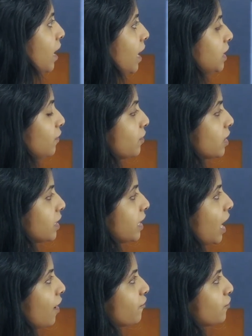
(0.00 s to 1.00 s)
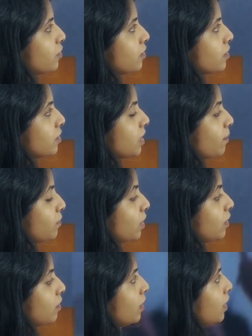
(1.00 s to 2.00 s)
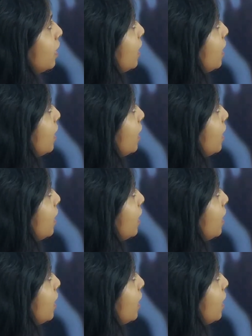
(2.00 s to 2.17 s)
I definitely have uh, something